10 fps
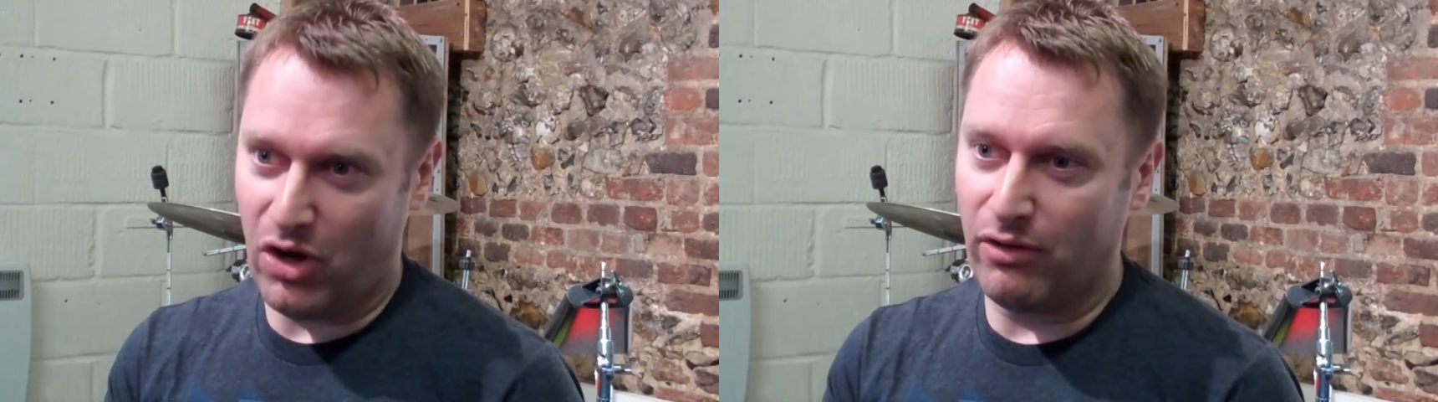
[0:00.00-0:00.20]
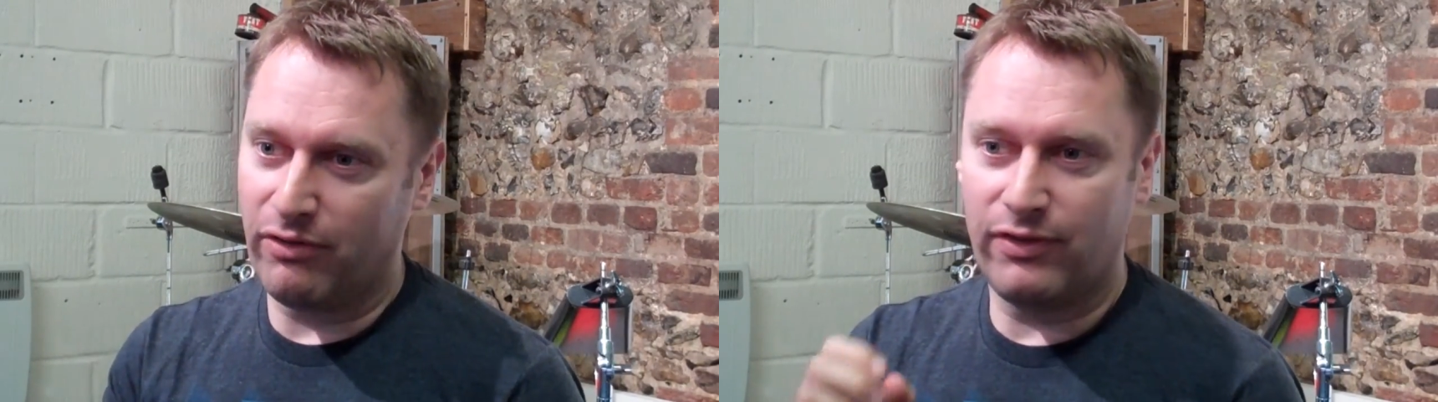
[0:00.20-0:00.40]

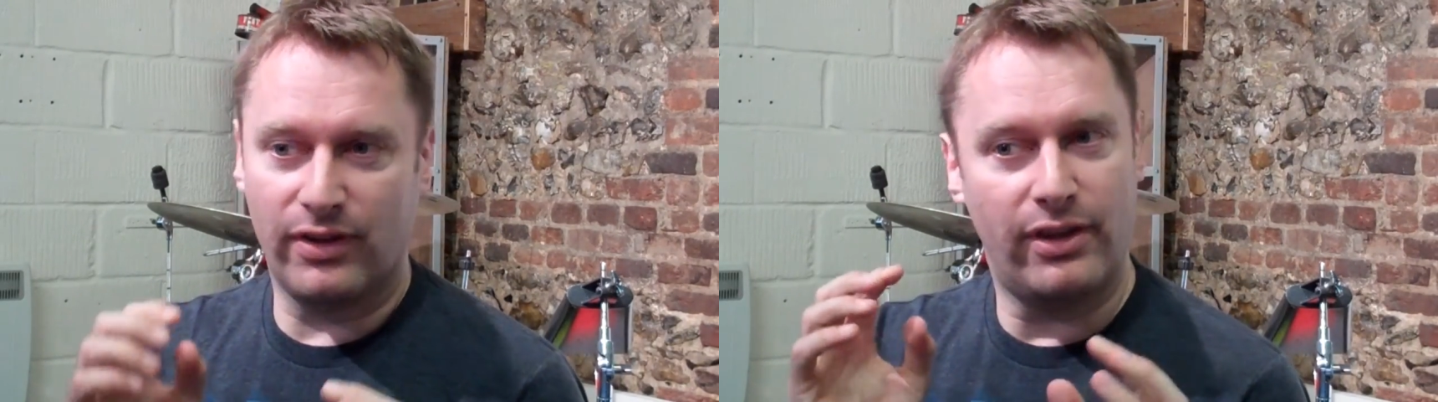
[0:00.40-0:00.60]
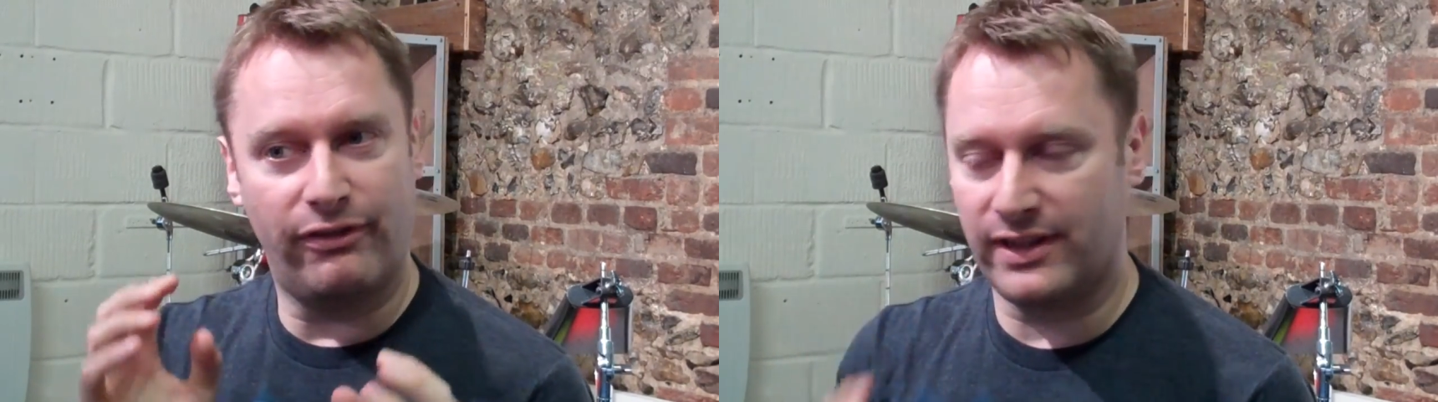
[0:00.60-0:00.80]

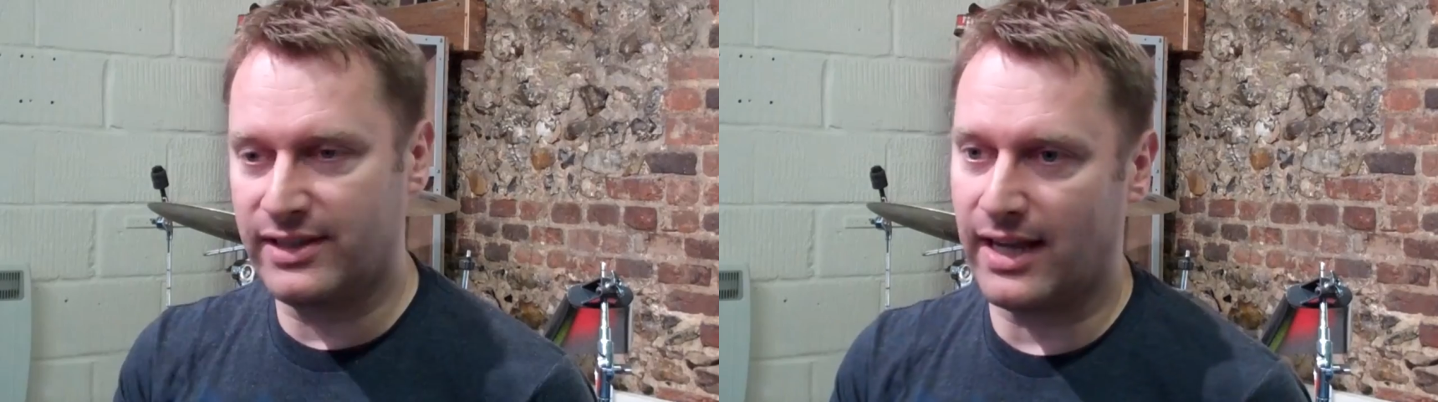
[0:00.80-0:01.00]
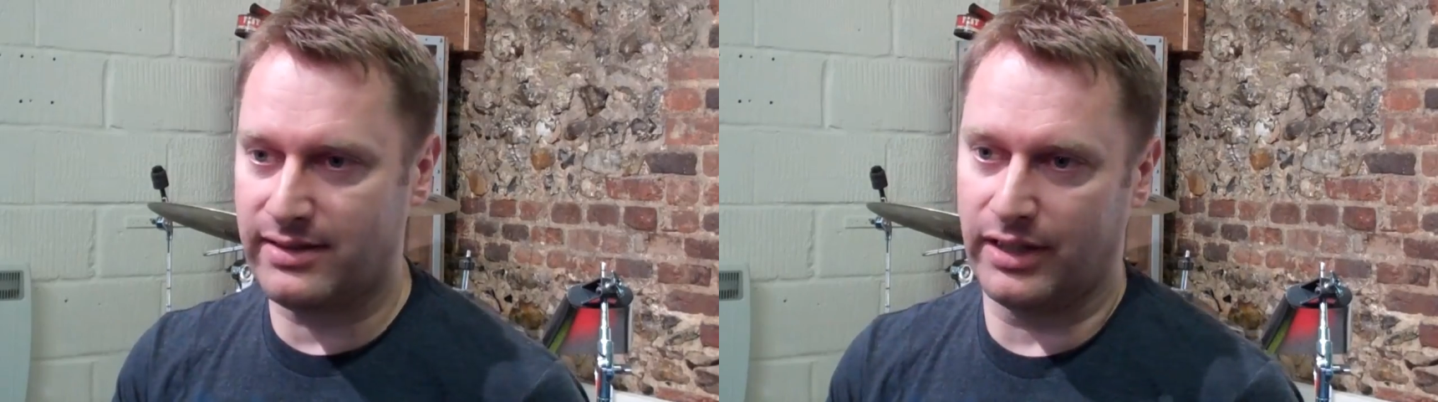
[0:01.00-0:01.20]
of the
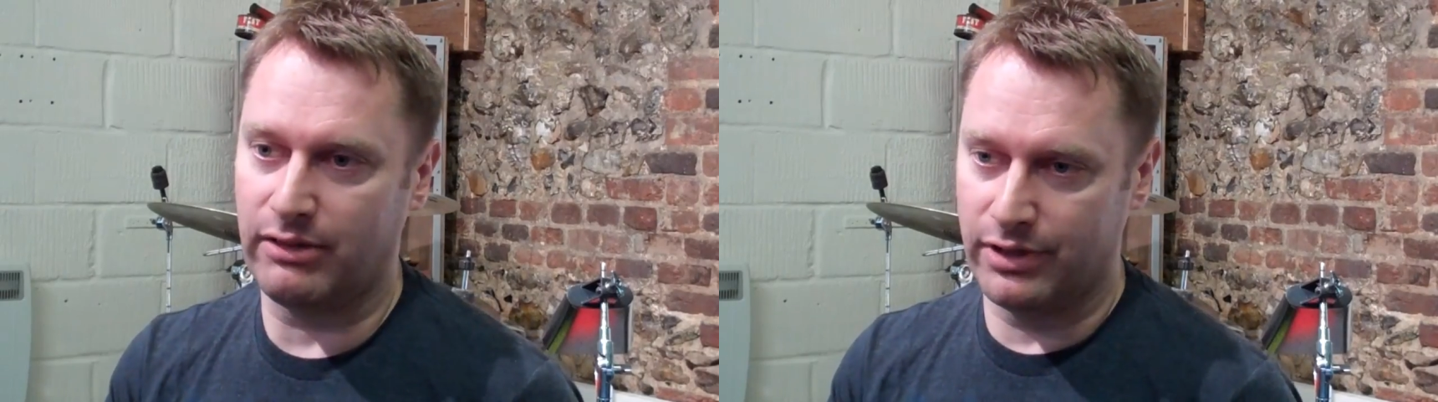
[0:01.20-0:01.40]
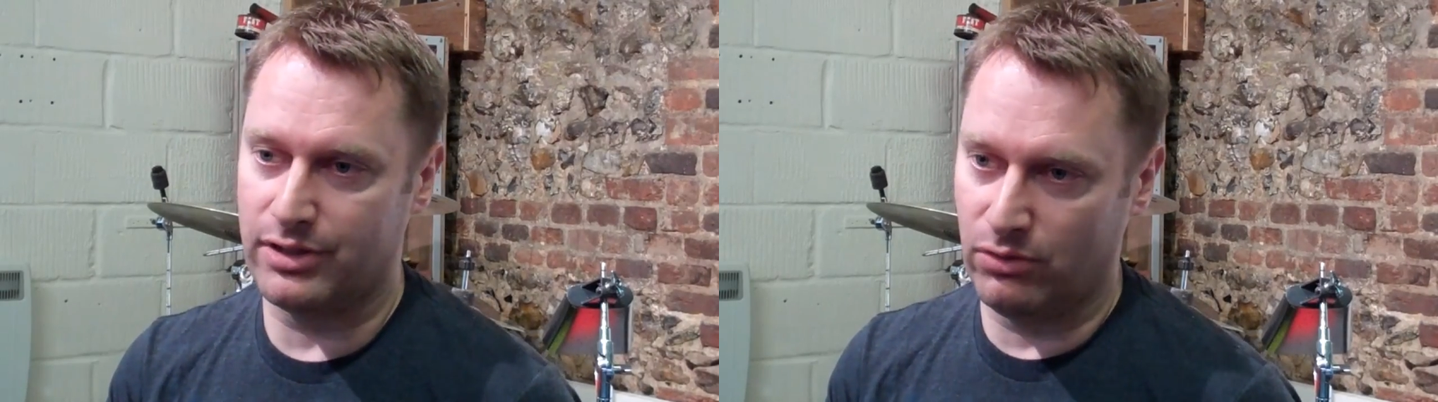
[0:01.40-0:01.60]
fantastic
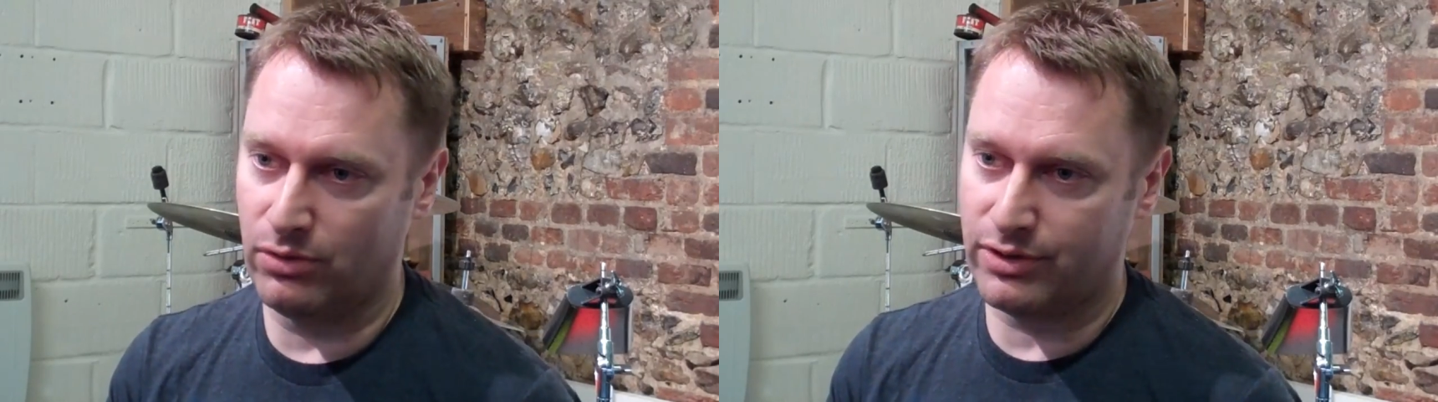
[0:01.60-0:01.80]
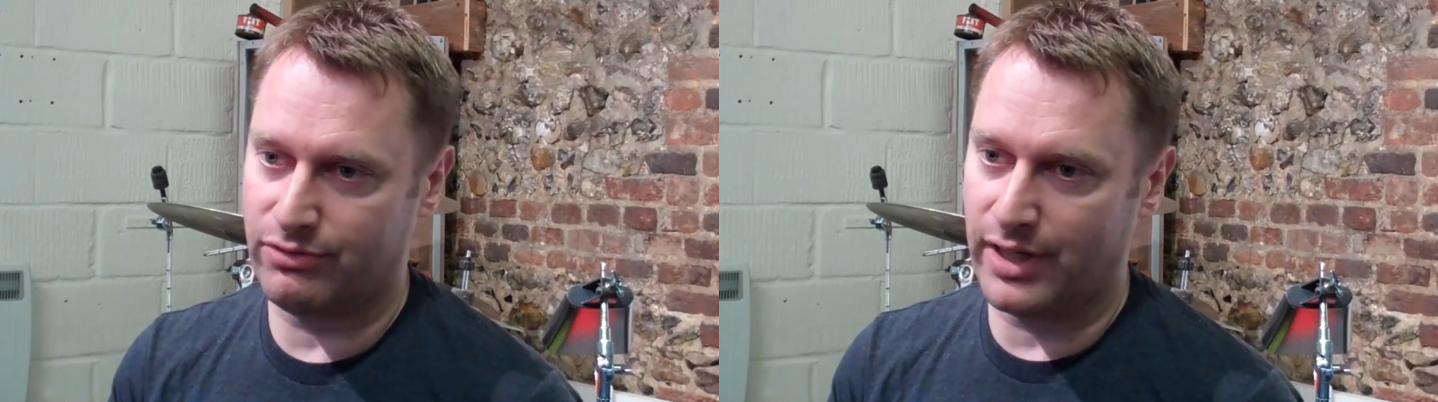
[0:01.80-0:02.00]
original
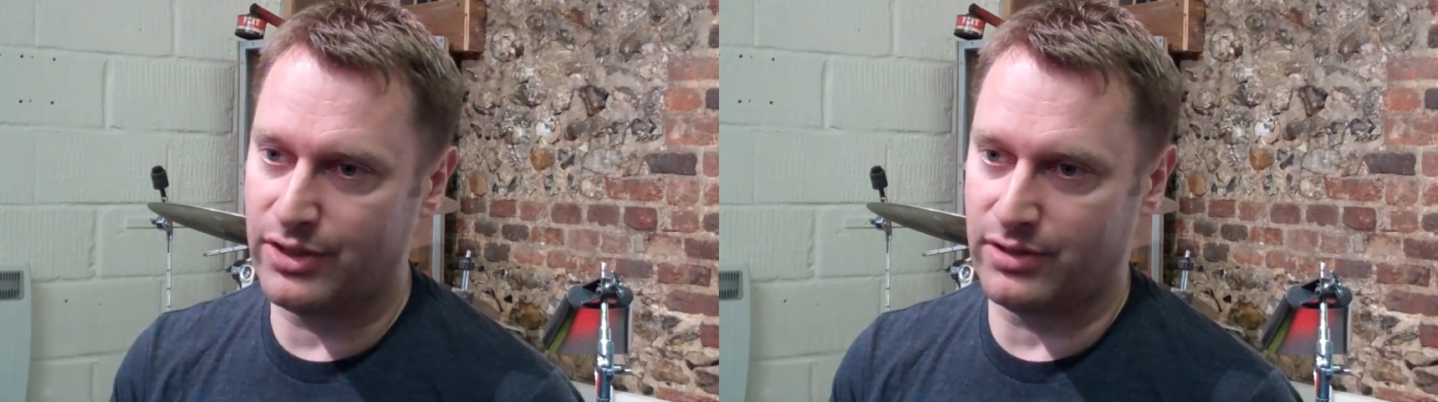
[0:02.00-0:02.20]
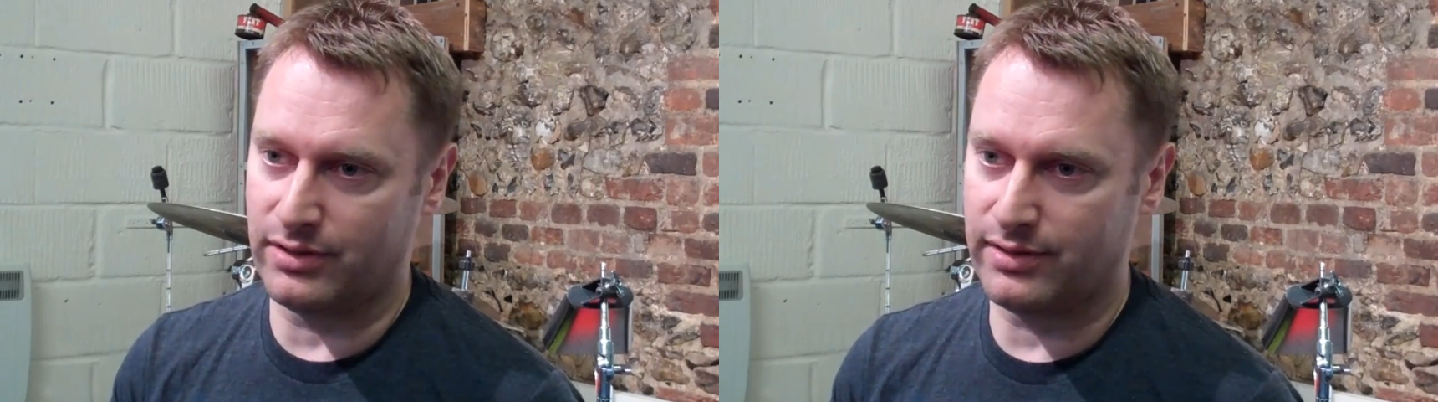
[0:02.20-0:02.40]

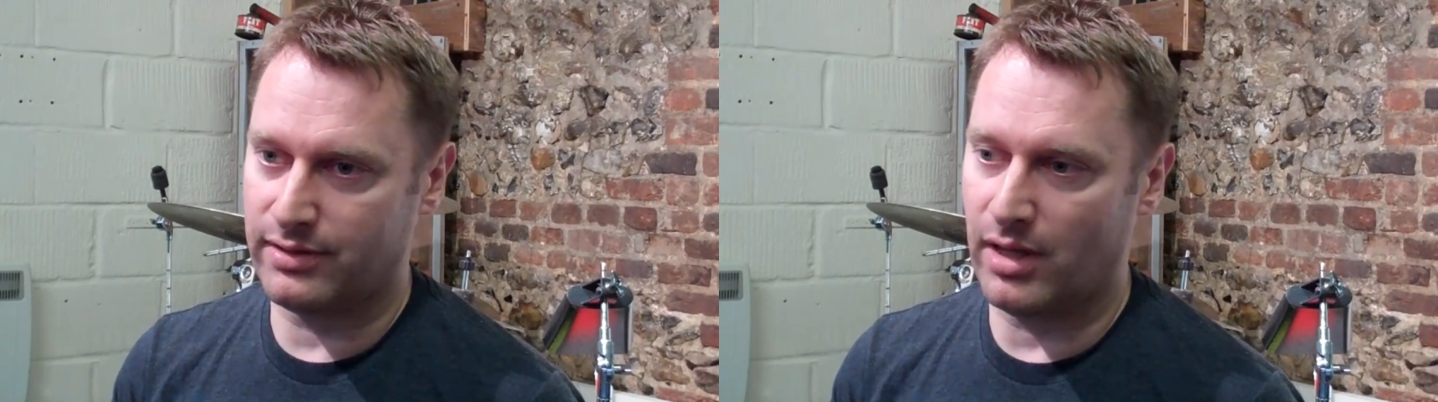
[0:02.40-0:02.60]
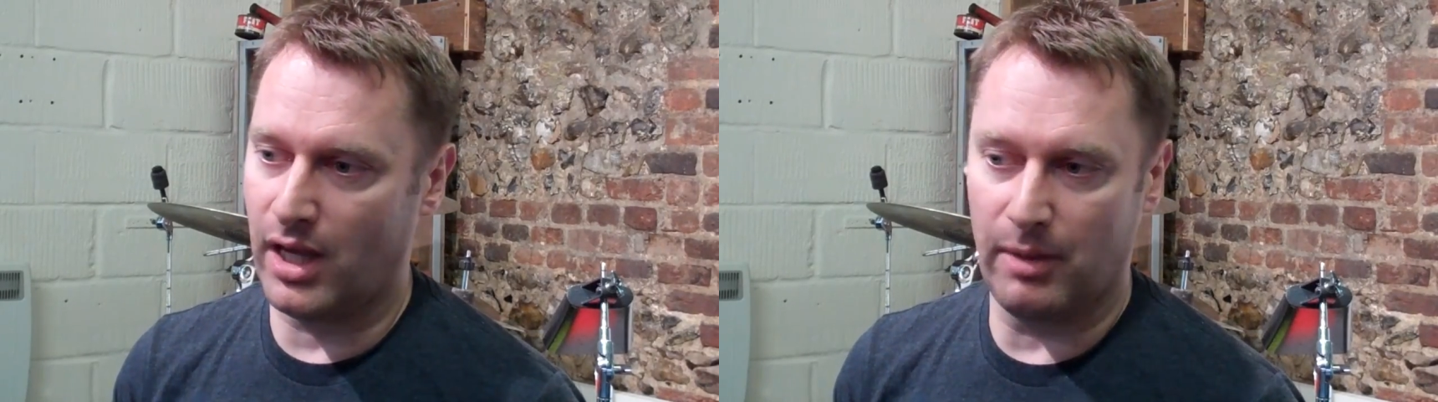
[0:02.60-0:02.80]
orchestrations,